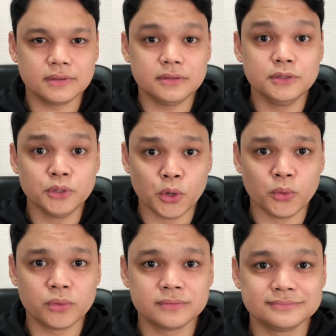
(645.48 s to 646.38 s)

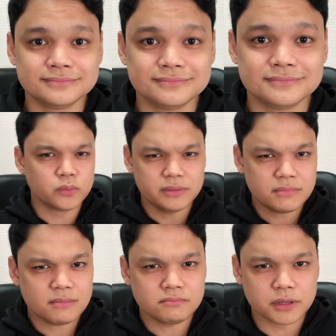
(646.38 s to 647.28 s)
No.
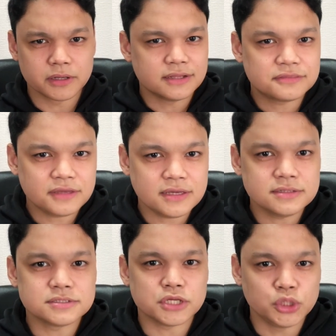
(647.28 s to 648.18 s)
Remember, the
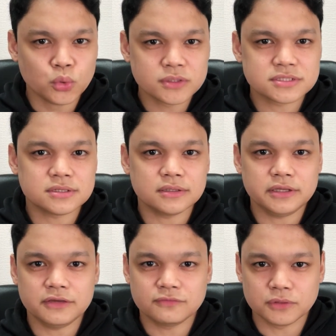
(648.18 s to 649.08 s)
things you're
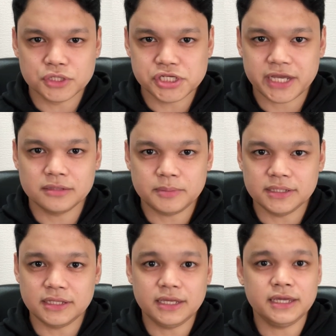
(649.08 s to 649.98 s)
studying for the
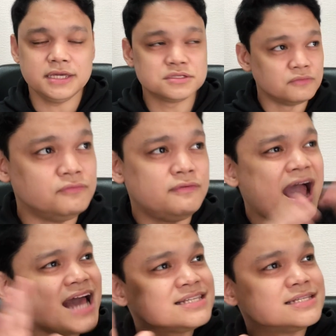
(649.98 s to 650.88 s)
JLPT is
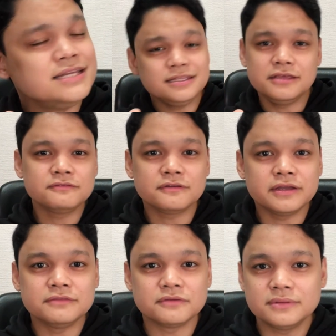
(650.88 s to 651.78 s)
vastly
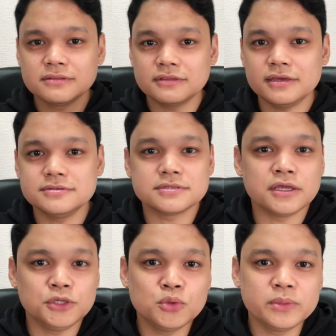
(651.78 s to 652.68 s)
different from the things
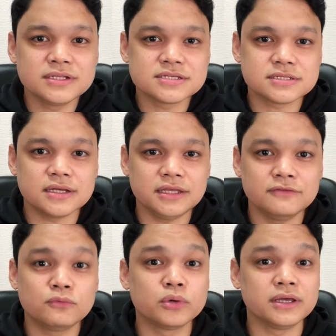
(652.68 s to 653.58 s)
you will study
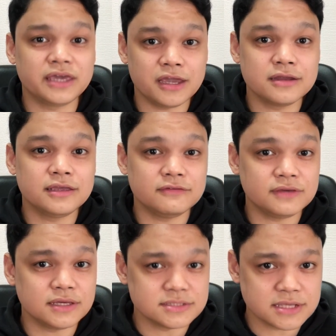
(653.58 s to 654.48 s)
for the
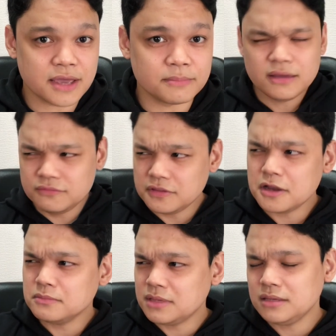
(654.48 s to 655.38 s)
caregiving exam.
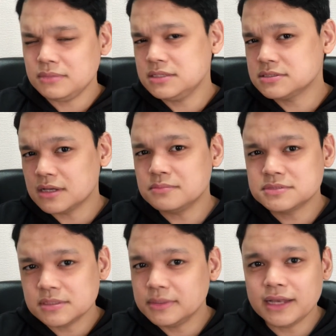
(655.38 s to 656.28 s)
There may be some
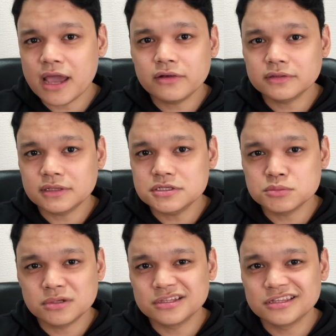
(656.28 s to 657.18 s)
similarities,
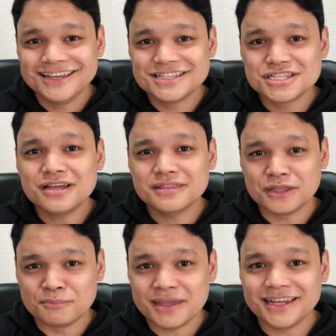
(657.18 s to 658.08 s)
but it's not
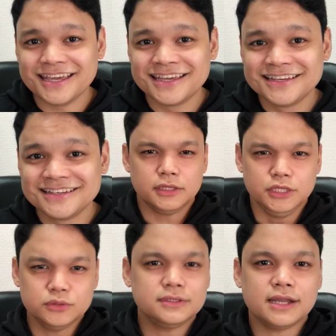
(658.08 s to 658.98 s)
that many.
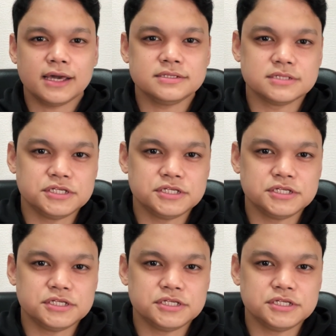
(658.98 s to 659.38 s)
Utilize the